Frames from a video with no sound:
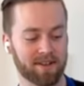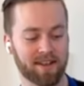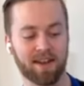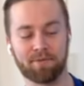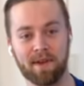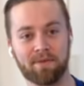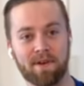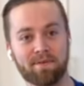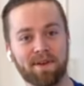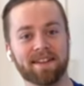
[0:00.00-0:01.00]
If
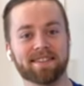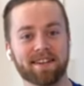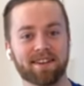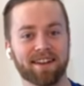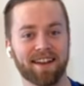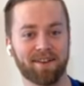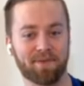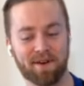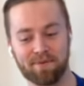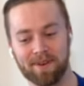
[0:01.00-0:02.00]
our friends at
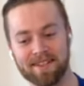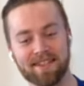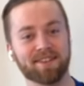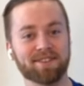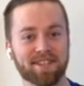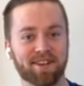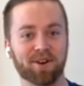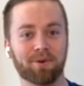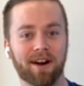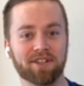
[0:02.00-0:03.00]

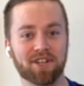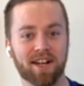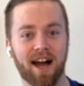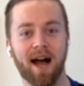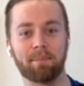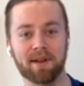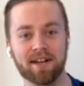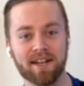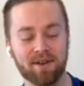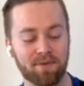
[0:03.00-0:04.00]
Kuzina are watching, I'm
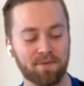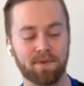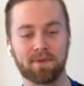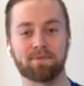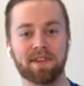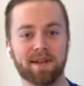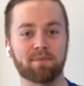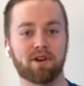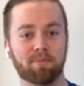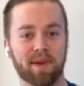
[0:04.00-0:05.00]
gonna need
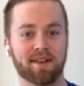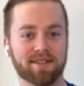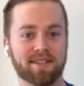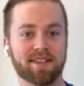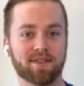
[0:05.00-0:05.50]
15 more pails of